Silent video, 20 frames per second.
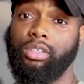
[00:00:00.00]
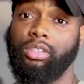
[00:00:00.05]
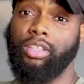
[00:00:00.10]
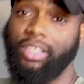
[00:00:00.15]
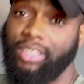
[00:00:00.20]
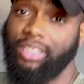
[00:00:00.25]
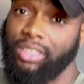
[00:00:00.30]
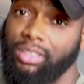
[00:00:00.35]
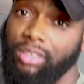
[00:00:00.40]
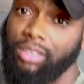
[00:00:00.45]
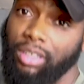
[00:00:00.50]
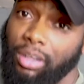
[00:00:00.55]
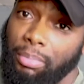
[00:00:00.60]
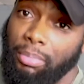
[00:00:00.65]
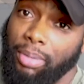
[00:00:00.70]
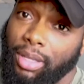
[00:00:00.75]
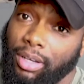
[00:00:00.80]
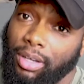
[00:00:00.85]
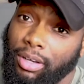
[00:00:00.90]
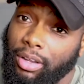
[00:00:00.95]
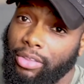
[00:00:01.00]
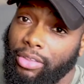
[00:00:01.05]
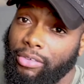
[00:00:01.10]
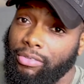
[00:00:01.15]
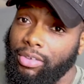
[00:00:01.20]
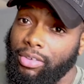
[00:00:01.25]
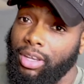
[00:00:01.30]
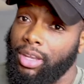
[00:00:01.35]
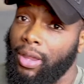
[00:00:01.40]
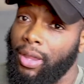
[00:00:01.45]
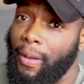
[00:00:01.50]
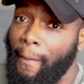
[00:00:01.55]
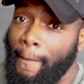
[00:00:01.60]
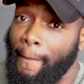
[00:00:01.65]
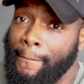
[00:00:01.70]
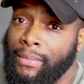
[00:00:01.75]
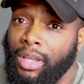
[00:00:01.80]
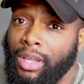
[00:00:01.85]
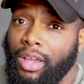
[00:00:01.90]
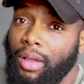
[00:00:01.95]
this is going to be in another video,
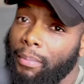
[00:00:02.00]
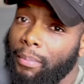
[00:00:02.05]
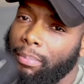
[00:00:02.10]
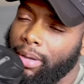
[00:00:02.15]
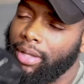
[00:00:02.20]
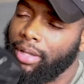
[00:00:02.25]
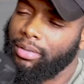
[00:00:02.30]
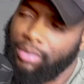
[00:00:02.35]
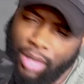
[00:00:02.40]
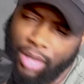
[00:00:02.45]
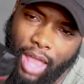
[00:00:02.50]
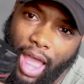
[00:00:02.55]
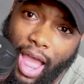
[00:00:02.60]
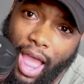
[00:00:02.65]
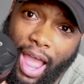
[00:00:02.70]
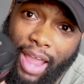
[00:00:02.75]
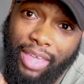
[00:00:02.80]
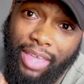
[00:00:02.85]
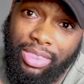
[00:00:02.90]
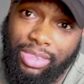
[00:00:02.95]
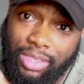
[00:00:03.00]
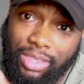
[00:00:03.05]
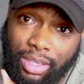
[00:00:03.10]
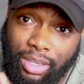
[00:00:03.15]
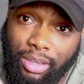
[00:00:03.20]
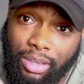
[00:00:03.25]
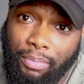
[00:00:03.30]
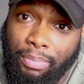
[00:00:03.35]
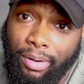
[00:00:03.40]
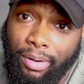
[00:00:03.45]
but I think